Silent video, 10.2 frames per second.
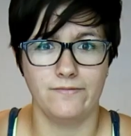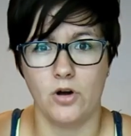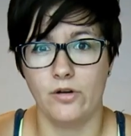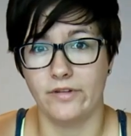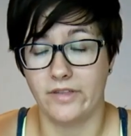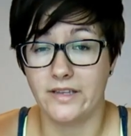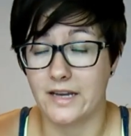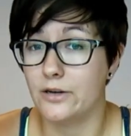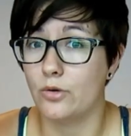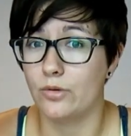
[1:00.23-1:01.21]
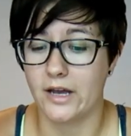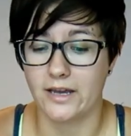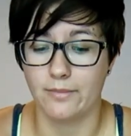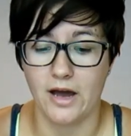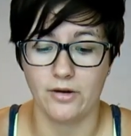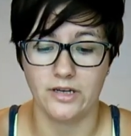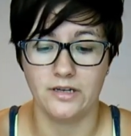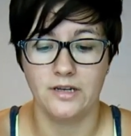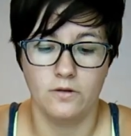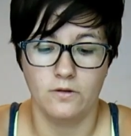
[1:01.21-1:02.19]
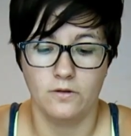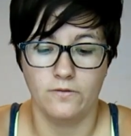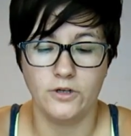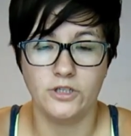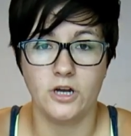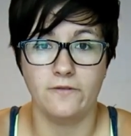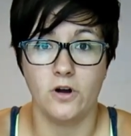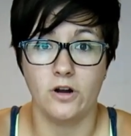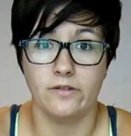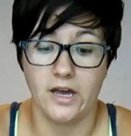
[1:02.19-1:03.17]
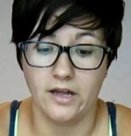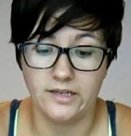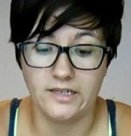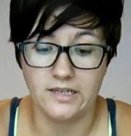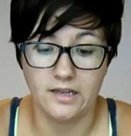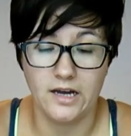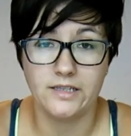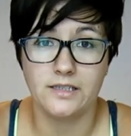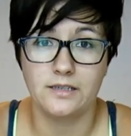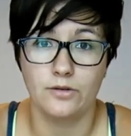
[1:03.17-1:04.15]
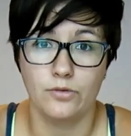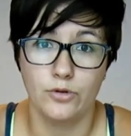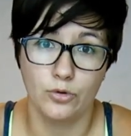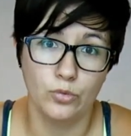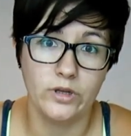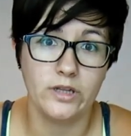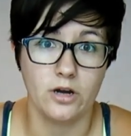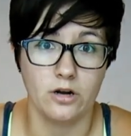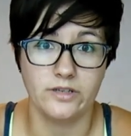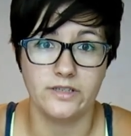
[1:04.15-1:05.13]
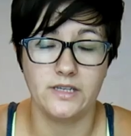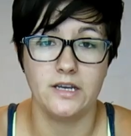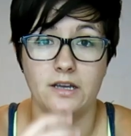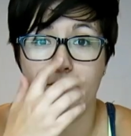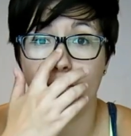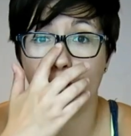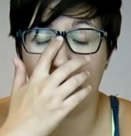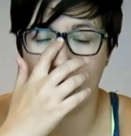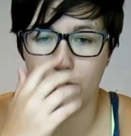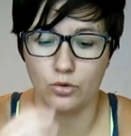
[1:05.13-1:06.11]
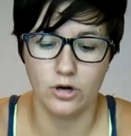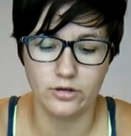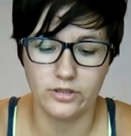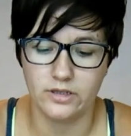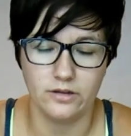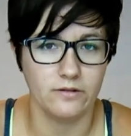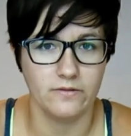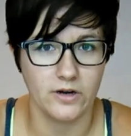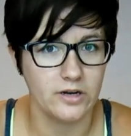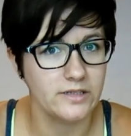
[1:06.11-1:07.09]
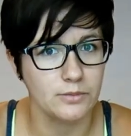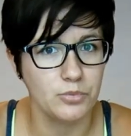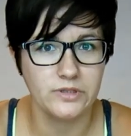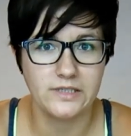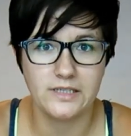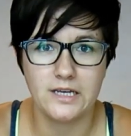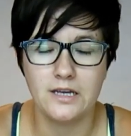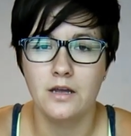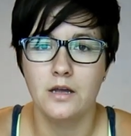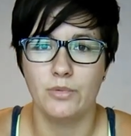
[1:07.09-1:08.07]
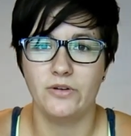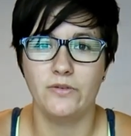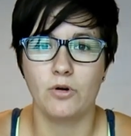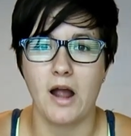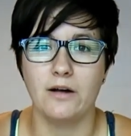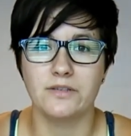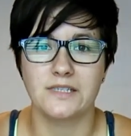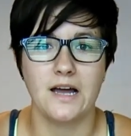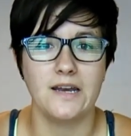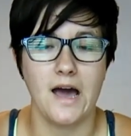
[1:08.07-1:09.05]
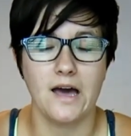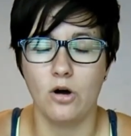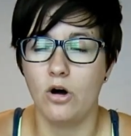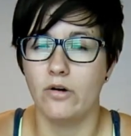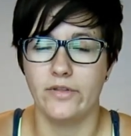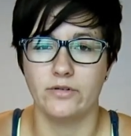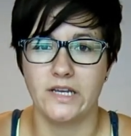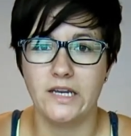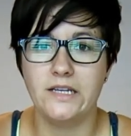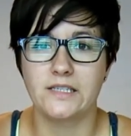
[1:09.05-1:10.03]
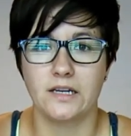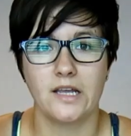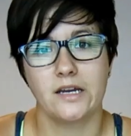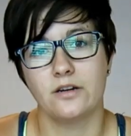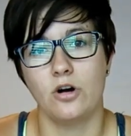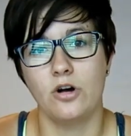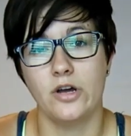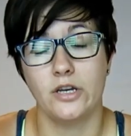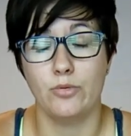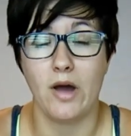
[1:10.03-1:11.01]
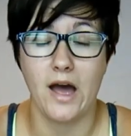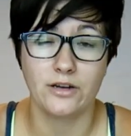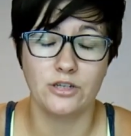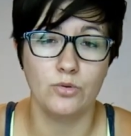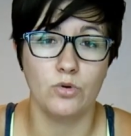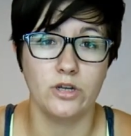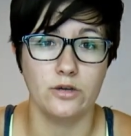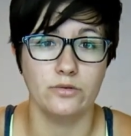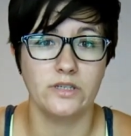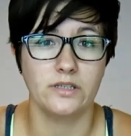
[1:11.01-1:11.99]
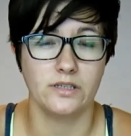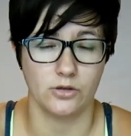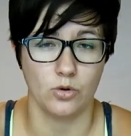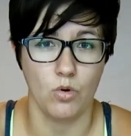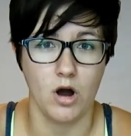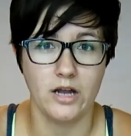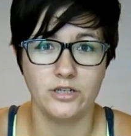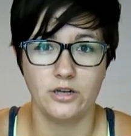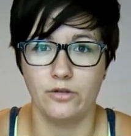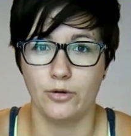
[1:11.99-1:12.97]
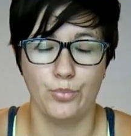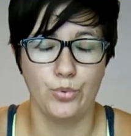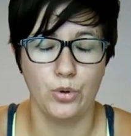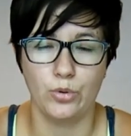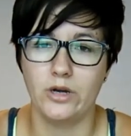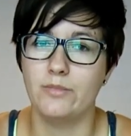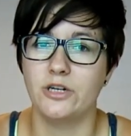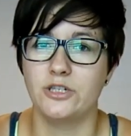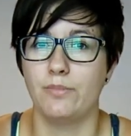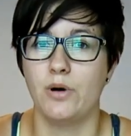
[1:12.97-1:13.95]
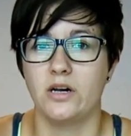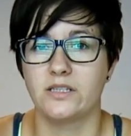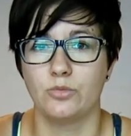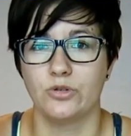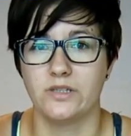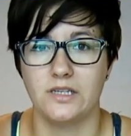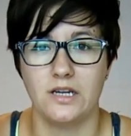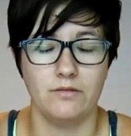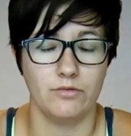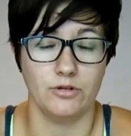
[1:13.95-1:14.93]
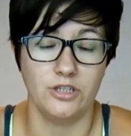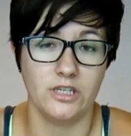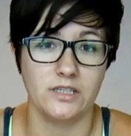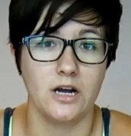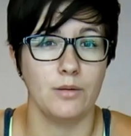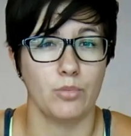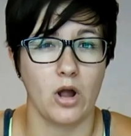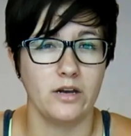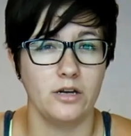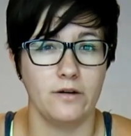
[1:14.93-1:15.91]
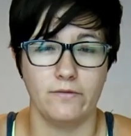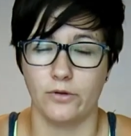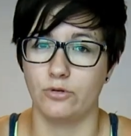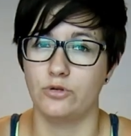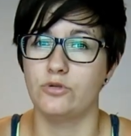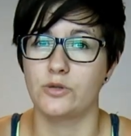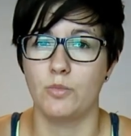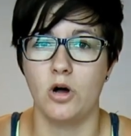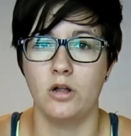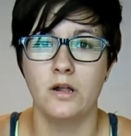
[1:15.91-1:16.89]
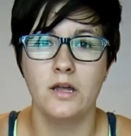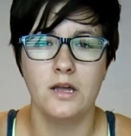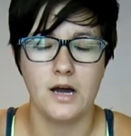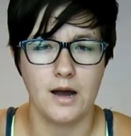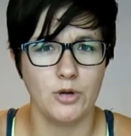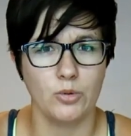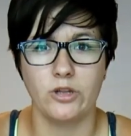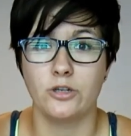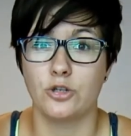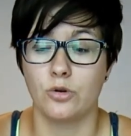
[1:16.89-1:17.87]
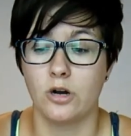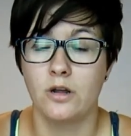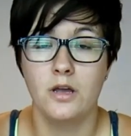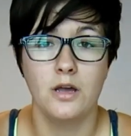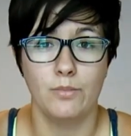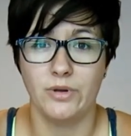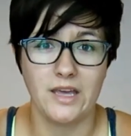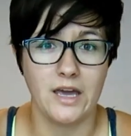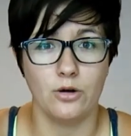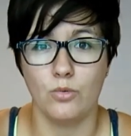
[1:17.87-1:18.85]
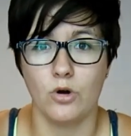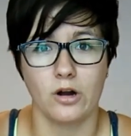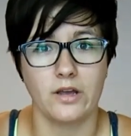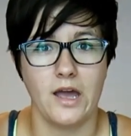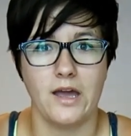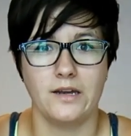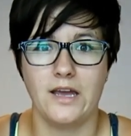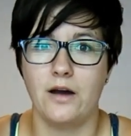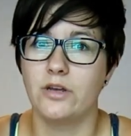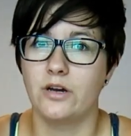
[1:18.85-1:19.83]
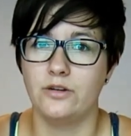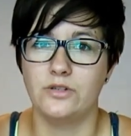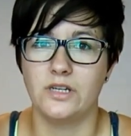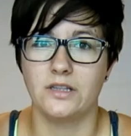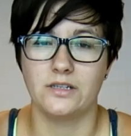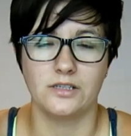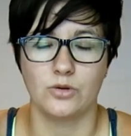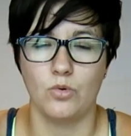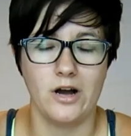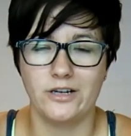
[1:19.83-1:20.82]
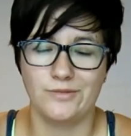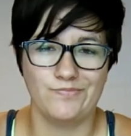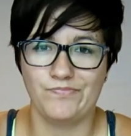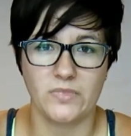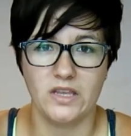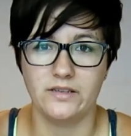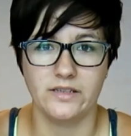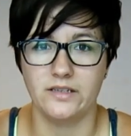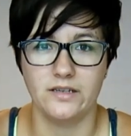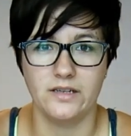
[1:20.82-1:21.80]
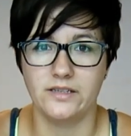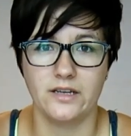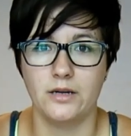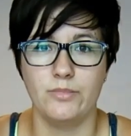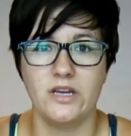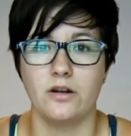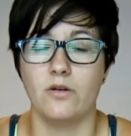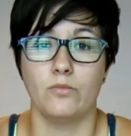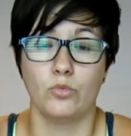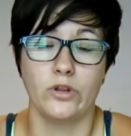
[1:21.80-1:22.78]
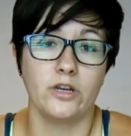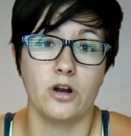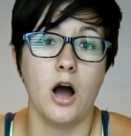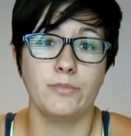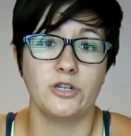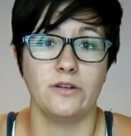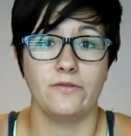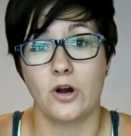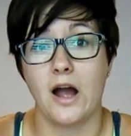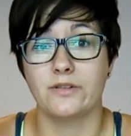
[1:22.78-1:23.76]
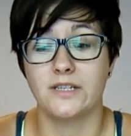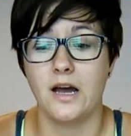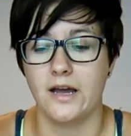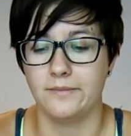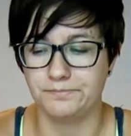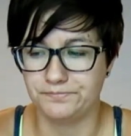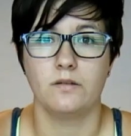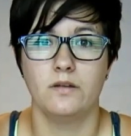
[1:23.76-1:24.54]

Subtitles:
all the things I don't like about it. First off are the LED lights. They're really hard to see. If you're indoors, they're very simple to see, but if you're outside at all and there's any sunlight at all and you actually want to use this as a watch, they're pretty much impossible to see. They're just not bright enough, or they're too small. I'm not really sure, but they don't work, and counting on using this as a watch isn't going to be a really good option if you're outside.